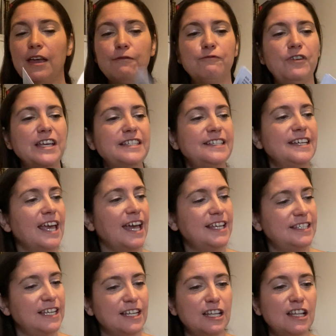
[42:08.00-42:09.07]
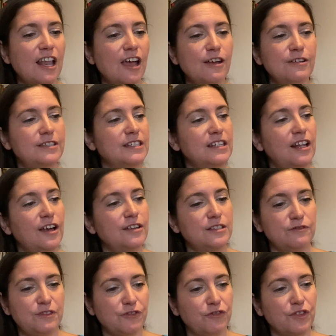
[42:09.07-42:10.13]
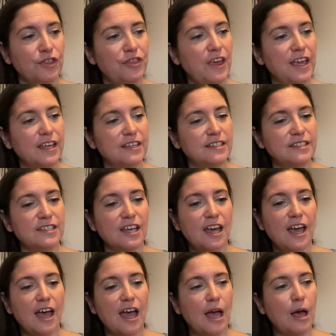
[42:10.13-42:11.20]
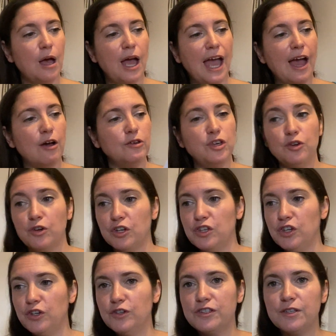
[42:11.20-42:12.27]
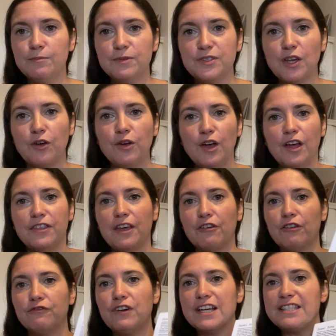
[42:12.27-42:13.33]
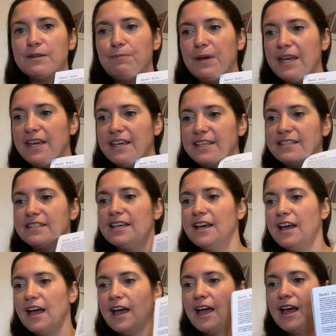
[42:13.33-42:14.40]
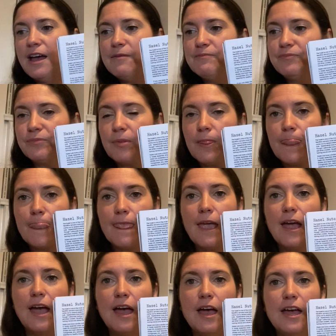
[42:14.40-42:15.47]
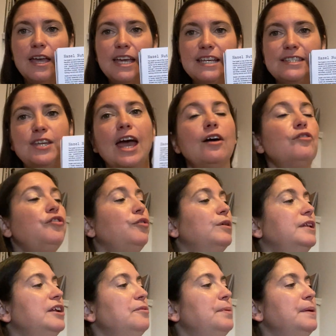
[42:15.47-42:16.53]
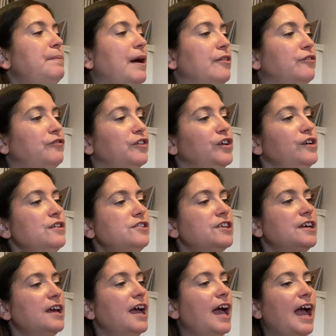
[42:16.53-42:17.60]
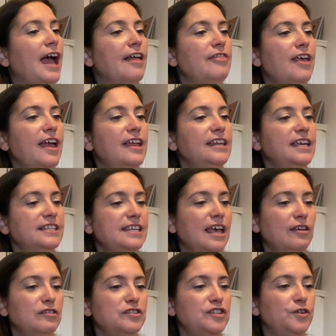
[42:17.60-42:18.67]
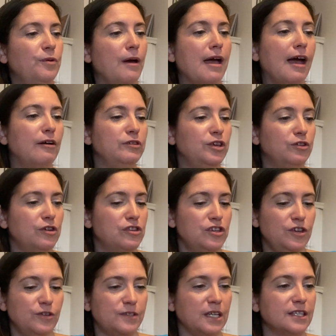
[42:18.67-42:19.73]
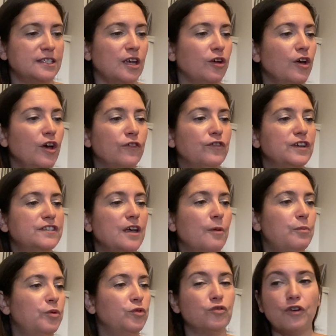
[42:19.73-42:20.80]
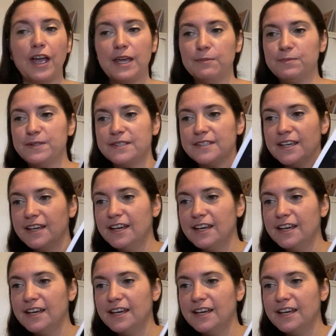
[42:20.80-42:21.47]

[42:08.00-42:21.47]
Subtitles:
investigated loads and loads of different things, how you can use them. So there are recipes. It tells you a little bit about the food, and then it tells you how you can use it. So, for example, grapes.